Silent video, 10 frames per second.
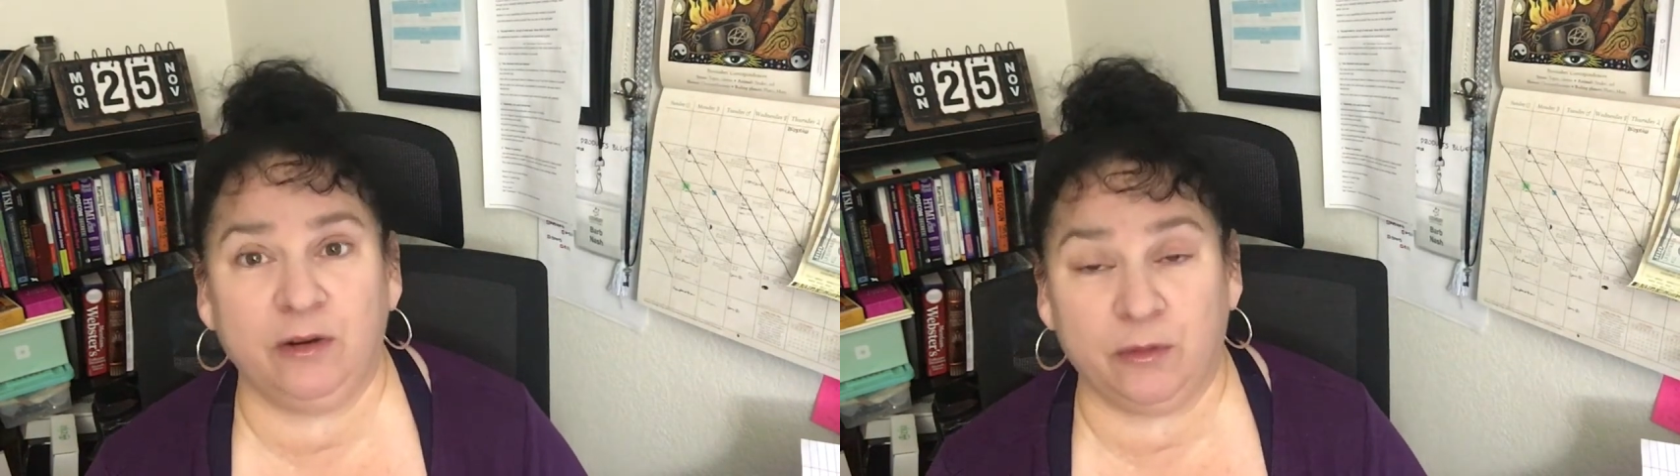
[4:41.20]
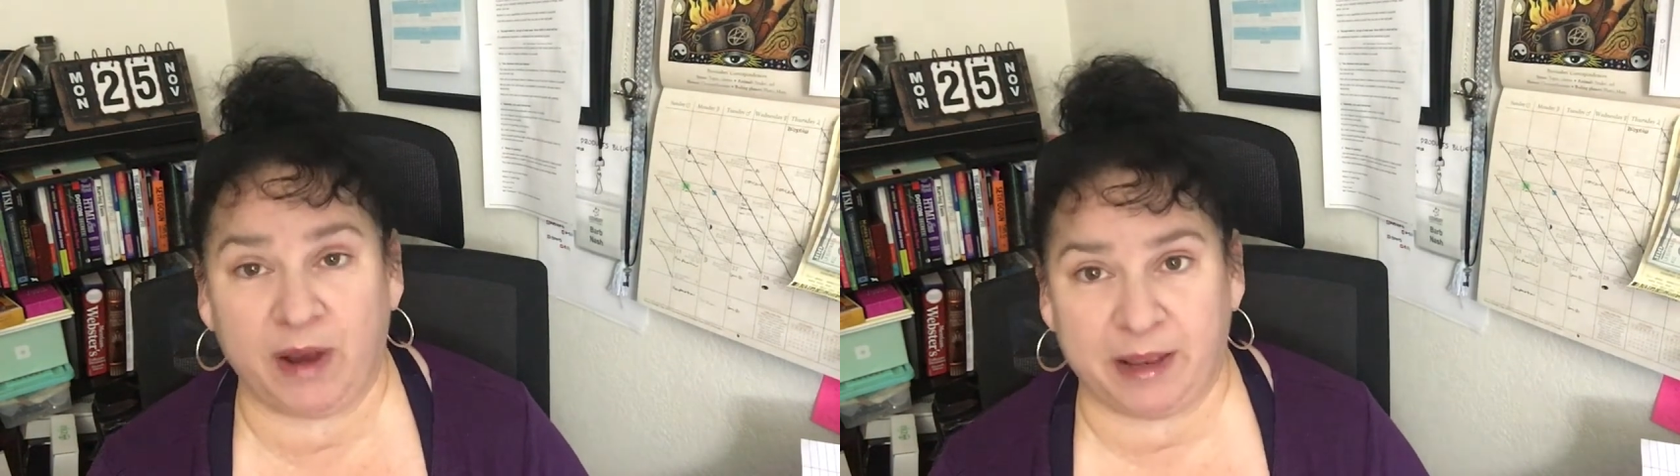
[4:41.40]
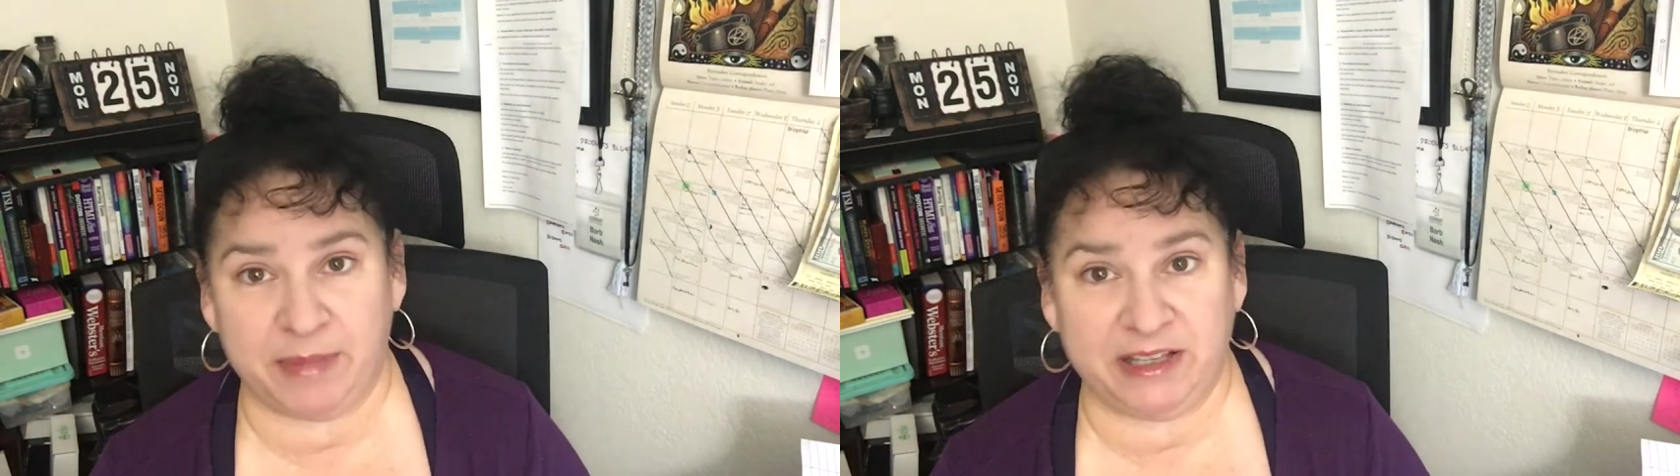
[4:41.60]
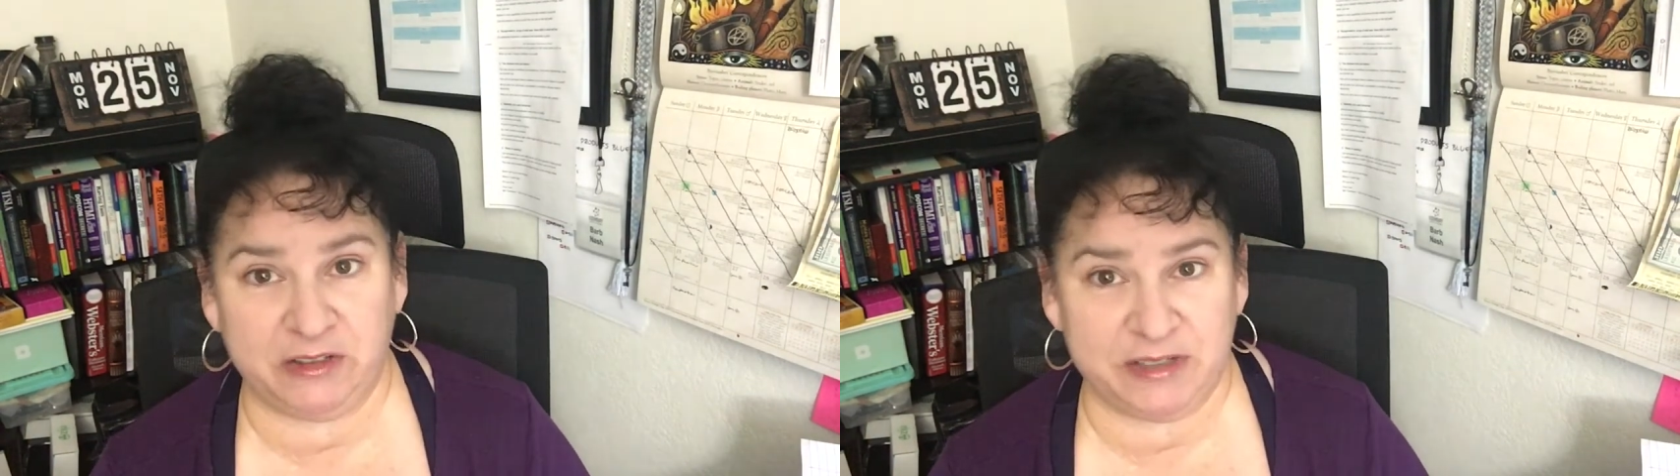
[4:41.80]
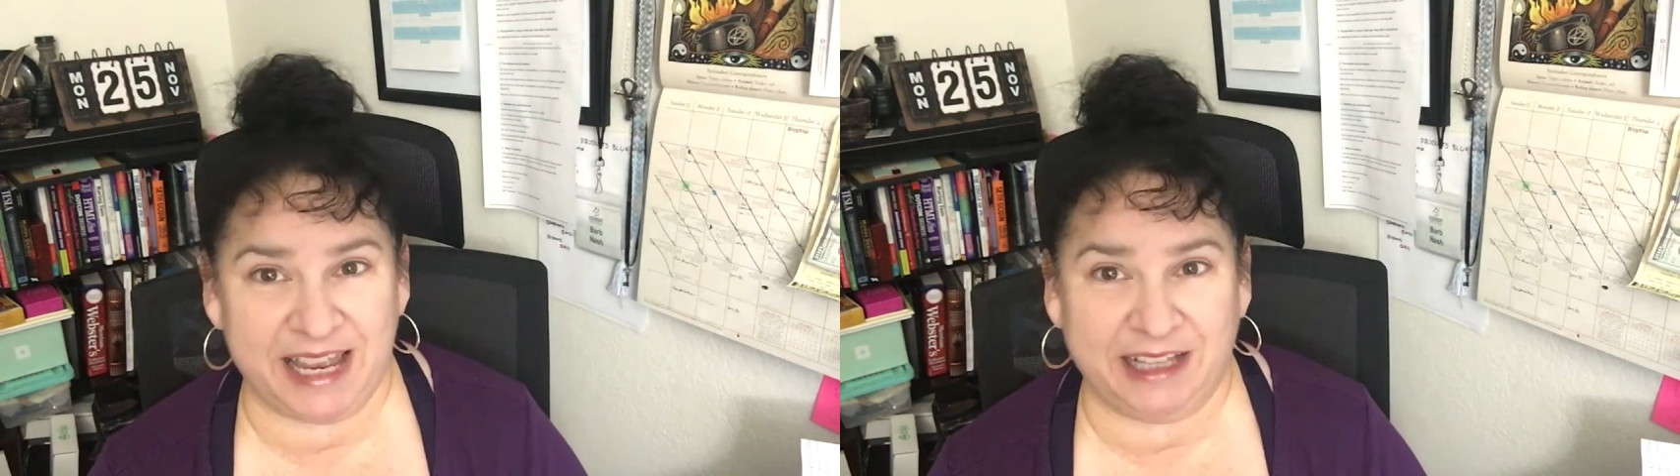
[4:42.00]
recommend you
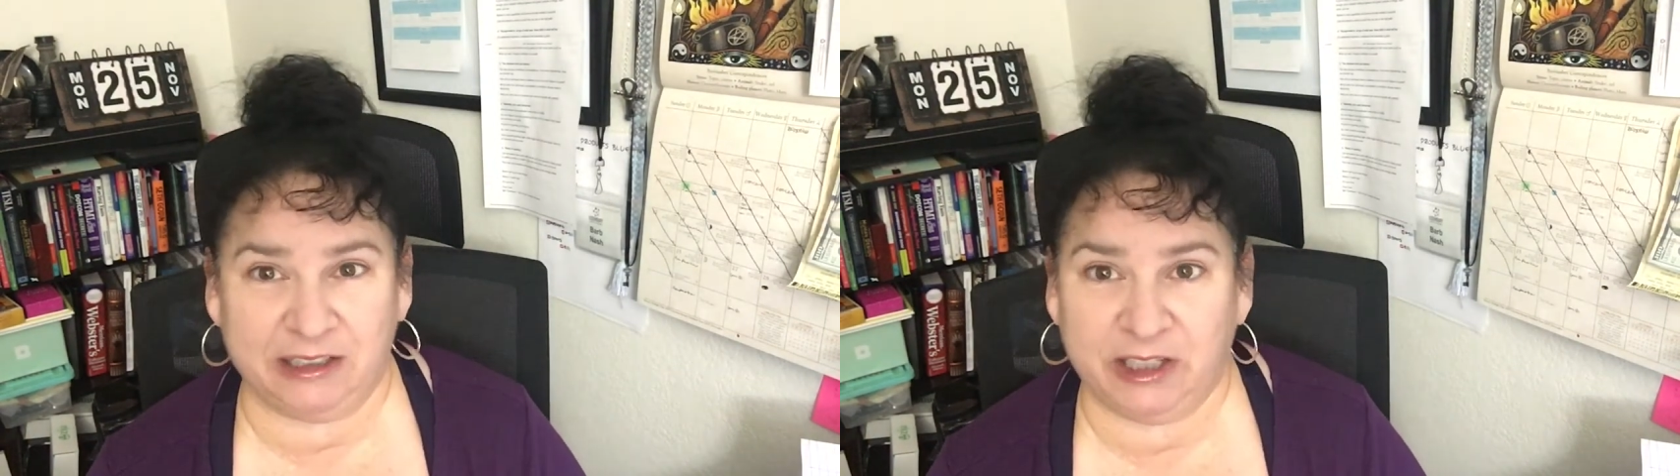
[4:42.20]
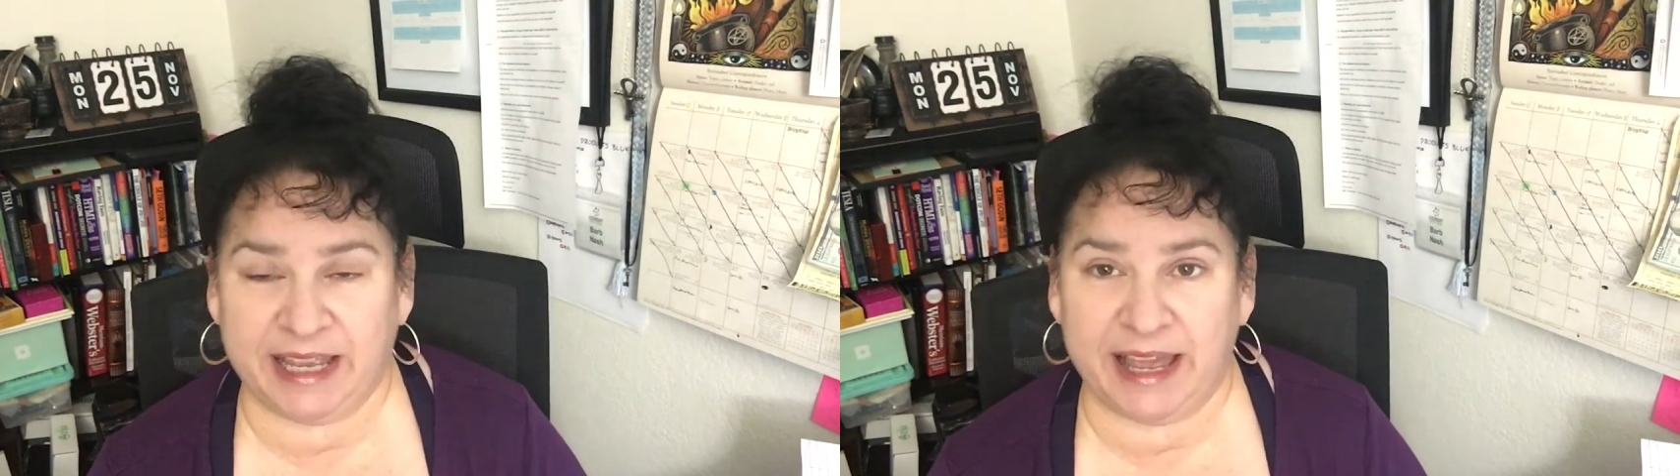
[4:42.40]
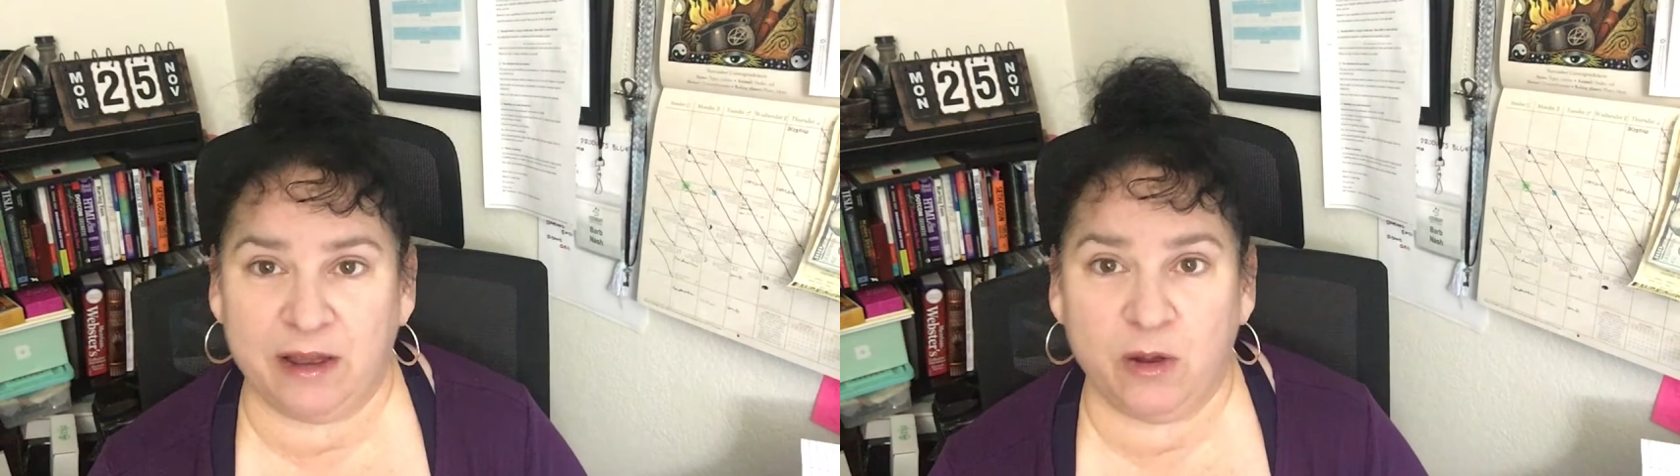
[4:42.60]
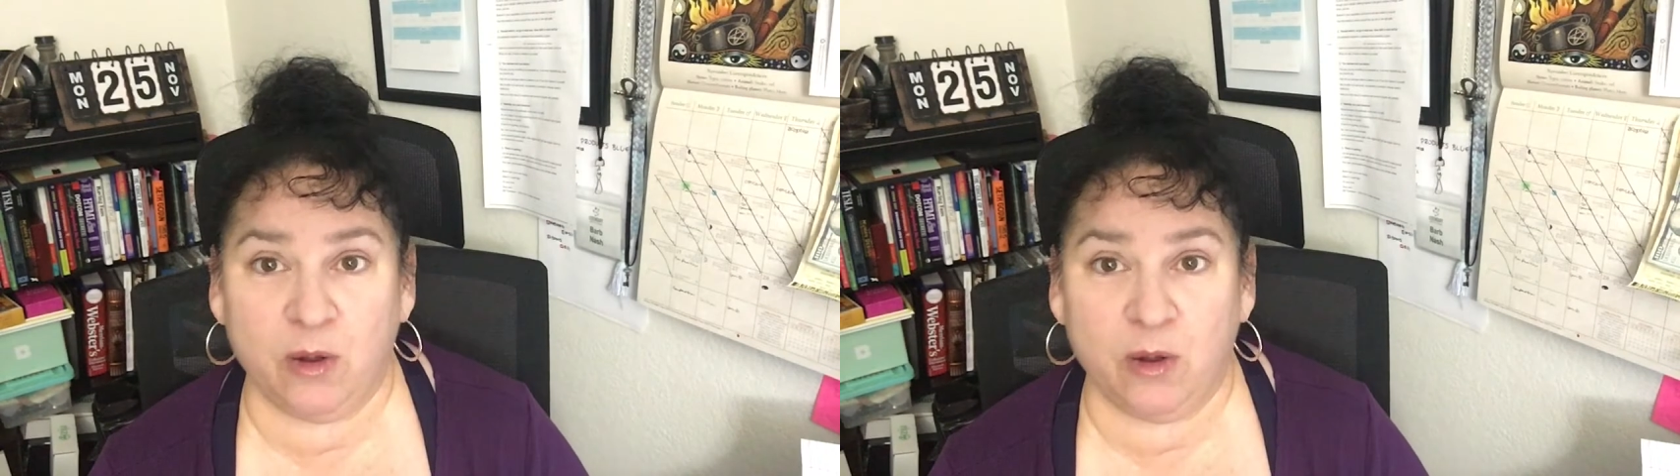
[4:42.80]
take a look at